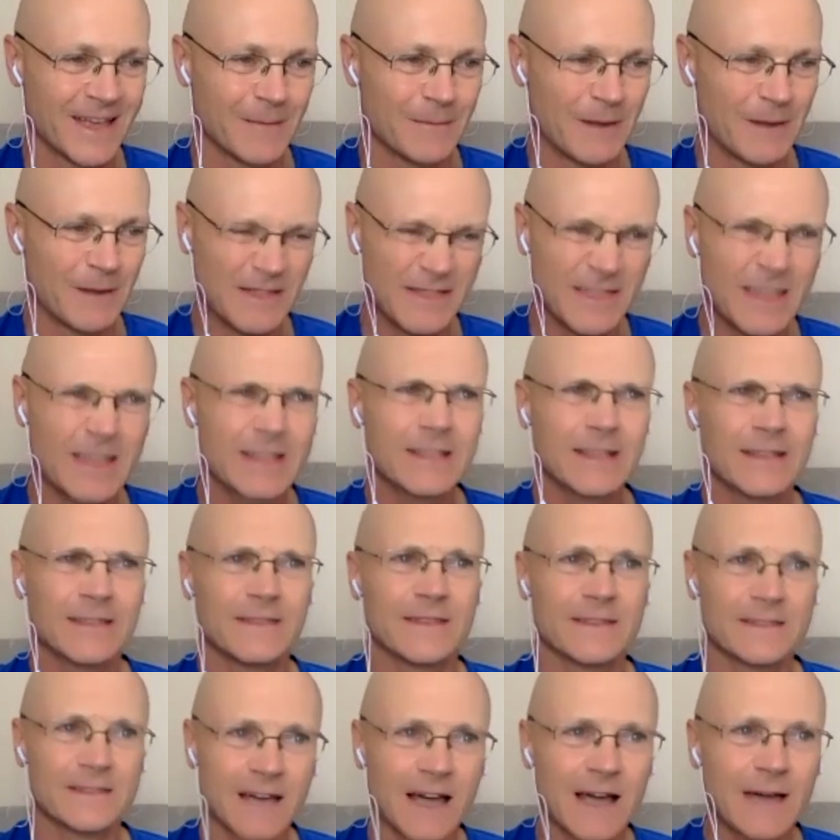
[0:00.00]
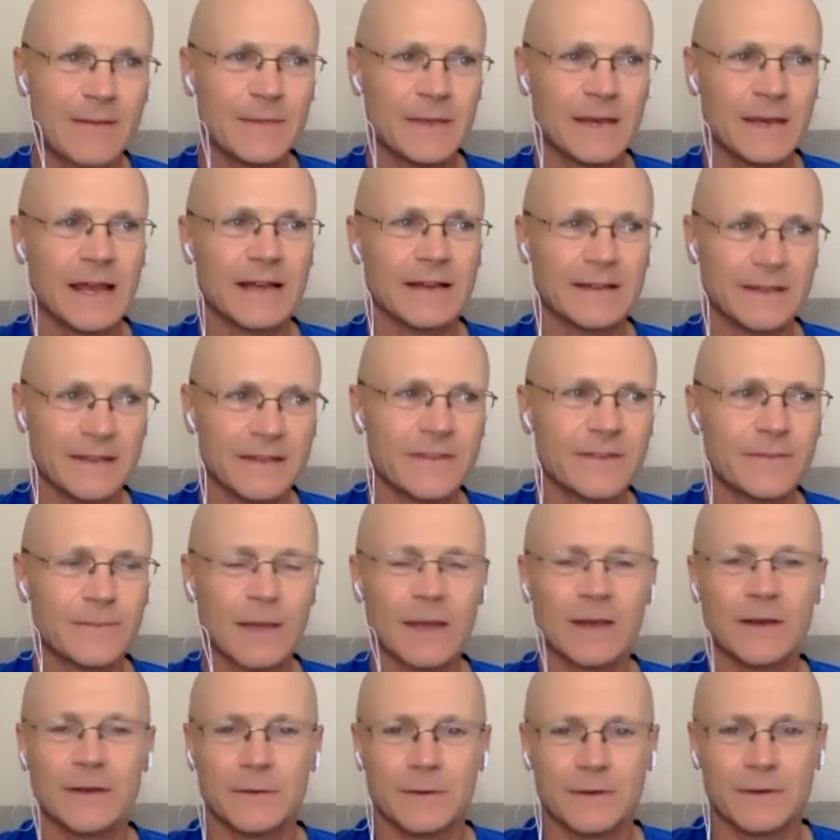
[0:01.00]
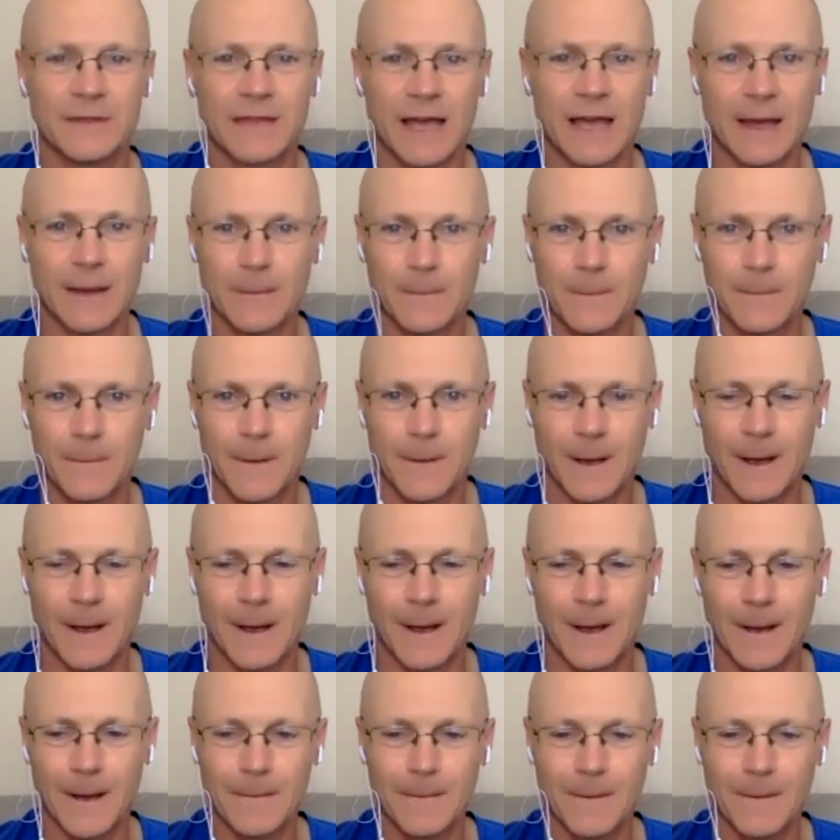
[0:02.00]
but I think that the time that I did spend doing that uh,